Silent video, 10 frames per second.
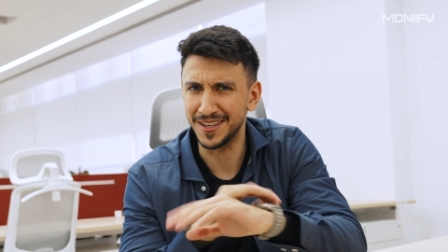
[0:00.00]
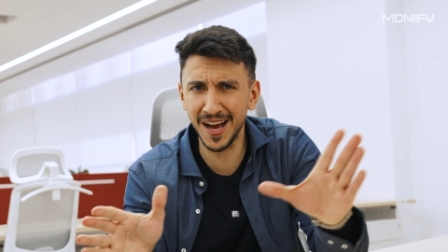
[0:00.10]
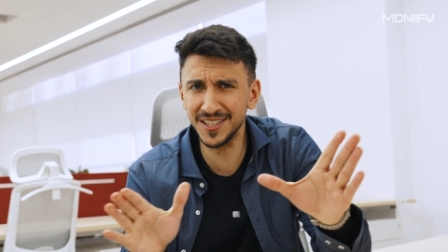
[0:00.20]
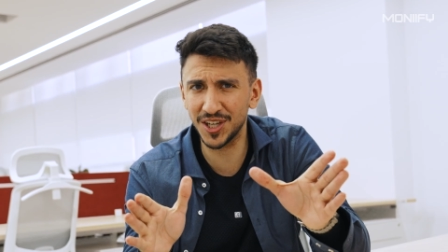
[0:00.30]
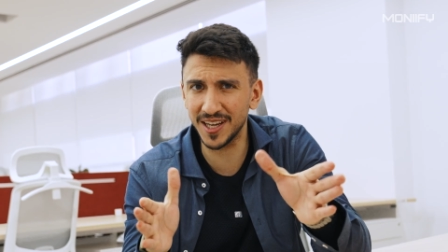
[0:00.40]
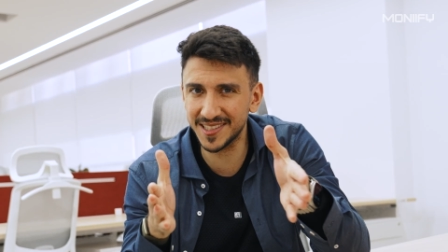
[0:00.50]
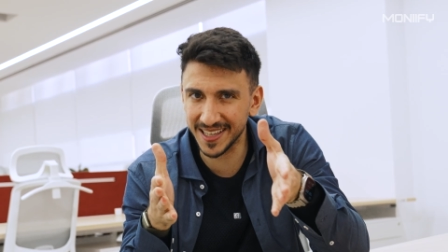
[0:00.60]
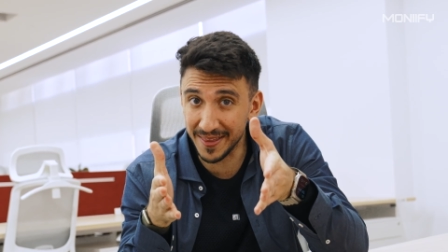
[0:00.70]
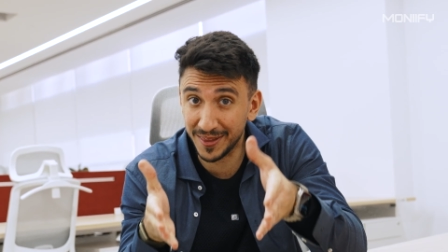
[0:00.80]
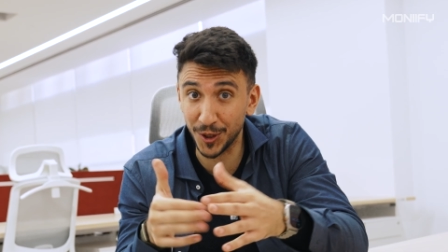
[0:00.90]
not just
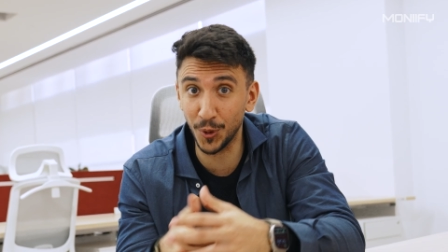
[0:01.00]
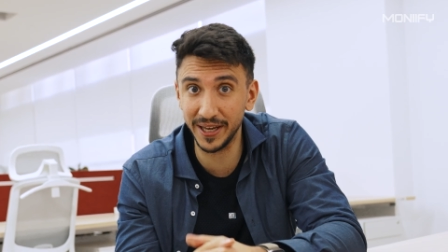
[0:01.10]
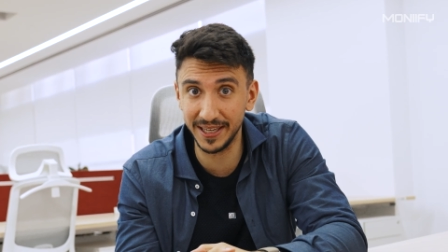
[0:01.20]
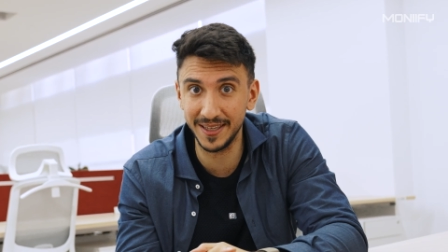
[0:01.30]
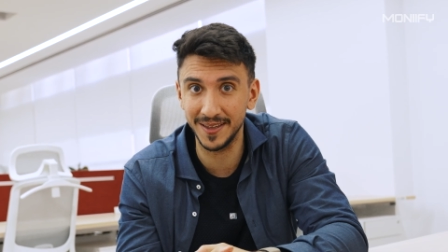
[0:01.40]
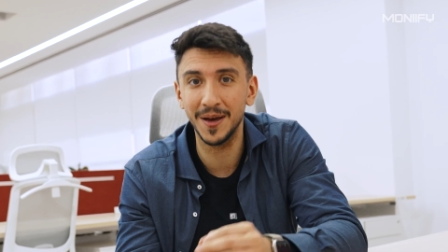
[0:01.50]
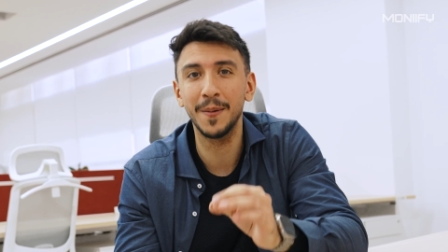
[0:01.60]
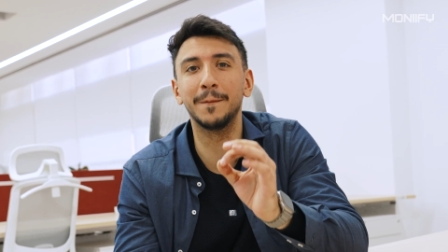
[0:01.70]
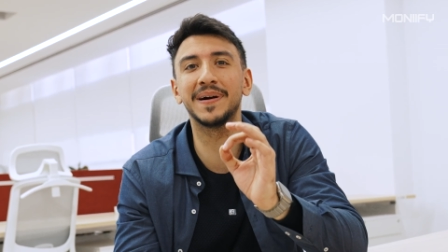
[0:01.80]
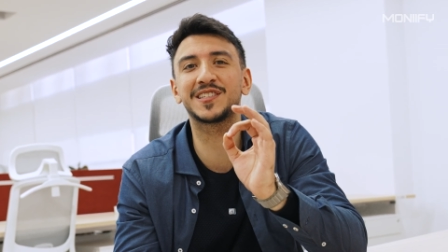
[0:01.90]
in the UAE,
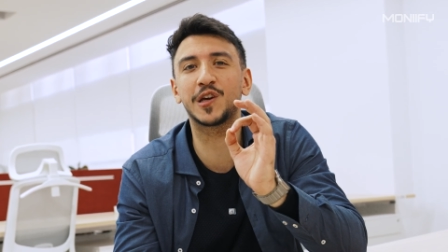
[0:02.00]
but